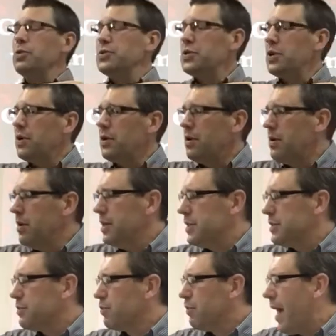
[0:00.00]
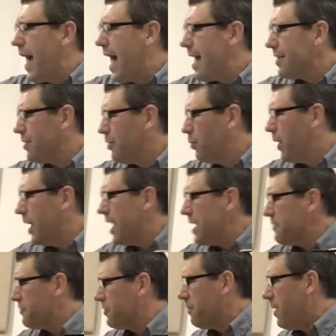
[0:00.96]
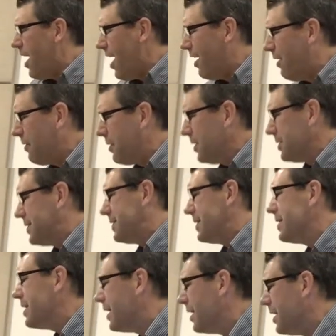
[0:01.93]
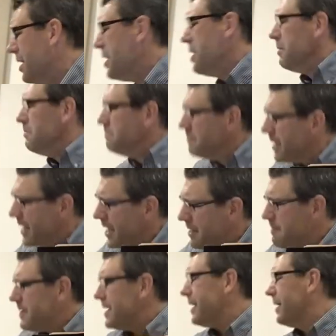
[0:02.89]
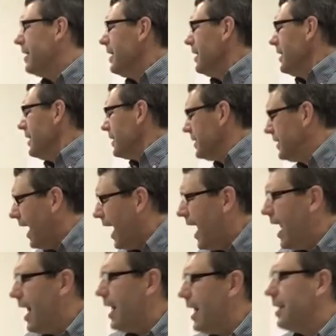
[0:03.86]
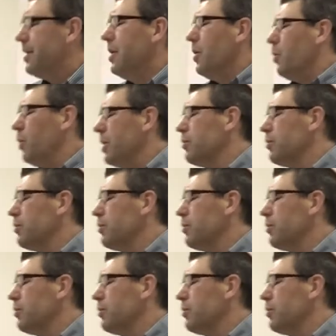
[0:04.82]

turn his wrath away from our city. Maybe God will